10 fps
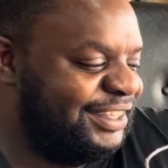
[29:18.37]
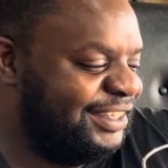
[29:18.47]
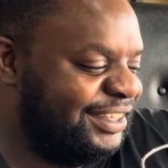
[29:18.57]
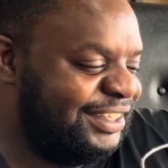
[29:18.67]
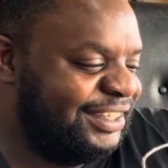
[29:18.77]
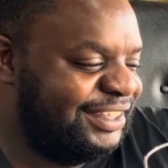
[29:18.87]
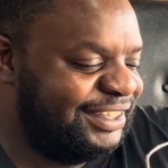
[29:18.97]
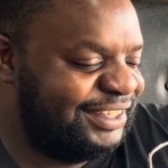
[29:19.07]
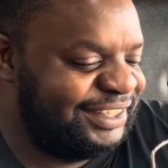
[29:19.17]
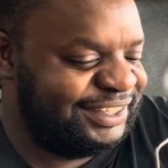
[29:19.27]

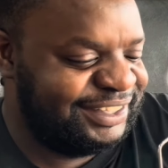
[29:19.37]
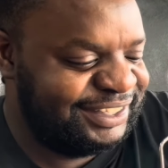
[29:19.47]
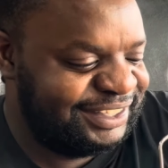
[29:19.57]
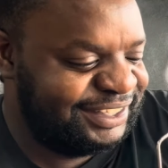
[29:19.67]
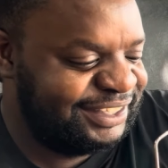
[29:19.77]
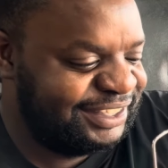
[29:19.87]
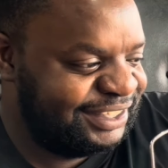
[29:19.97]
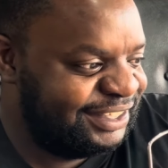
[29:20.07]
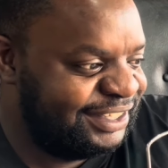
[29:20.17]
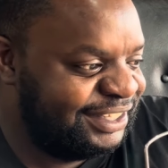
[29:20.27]

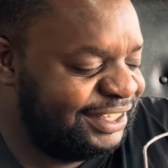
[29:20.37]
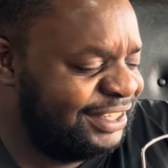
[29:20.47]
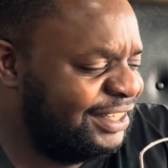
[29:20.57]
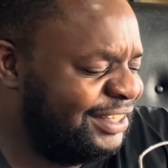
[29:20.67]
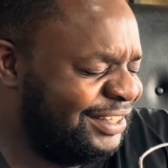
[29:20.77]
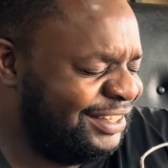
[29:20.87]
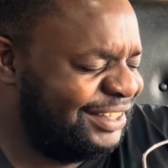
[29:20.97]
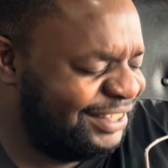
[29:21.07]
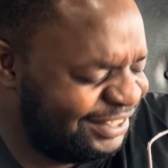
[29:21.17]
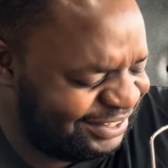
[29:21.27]

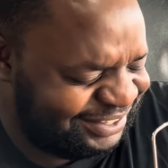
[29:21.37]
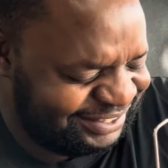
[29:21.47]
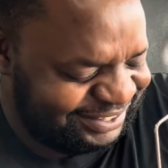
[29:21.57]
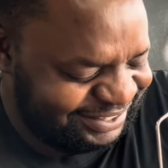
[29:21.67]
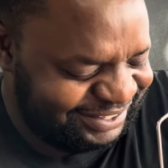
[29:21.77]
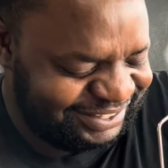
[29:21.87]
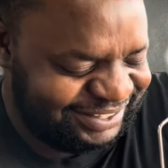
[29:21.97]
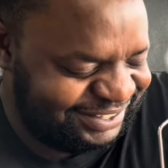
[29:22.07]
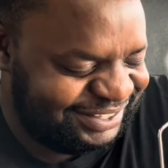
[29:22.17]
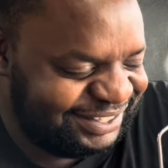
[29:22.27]

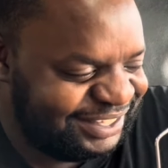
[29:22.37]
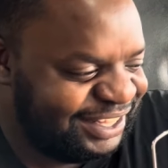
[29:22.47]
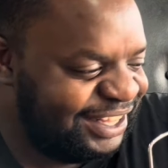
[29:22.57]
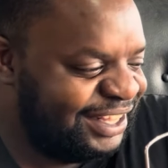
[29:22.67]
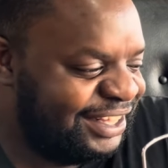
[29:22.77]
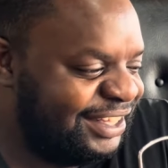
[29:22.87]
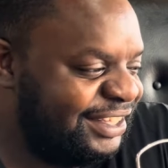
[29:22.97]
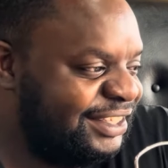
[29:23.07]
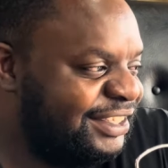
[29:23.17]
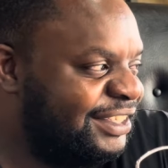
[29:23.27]

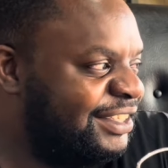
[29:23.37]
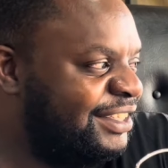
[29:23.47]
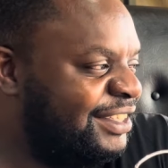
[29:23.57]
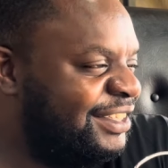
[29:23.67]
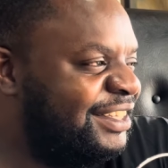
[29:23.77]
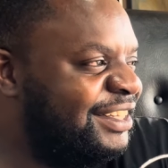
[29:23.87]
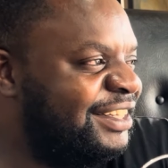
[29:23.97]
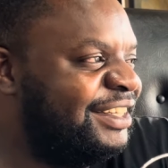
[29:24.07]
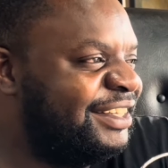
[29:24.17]
The person shown says nothing.